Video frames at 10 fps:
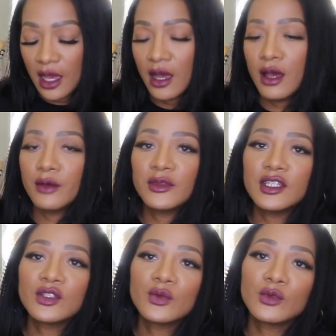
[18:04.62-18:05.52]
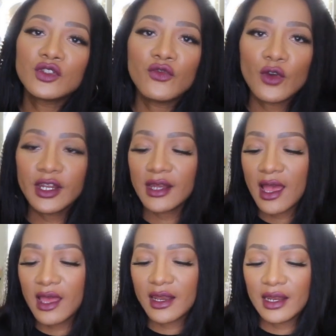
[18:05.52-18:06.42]
um, this one was
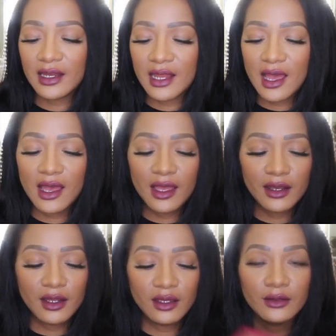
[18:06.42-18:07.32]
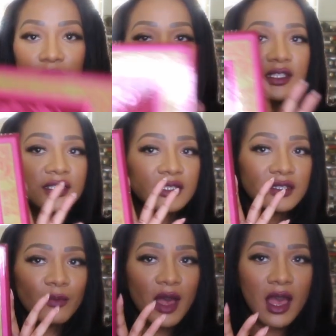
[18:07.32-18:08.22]
$49.99 this
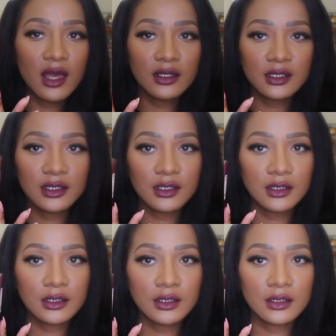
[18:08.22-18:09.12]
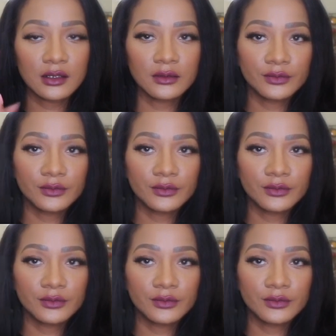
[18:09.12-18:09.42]
is the box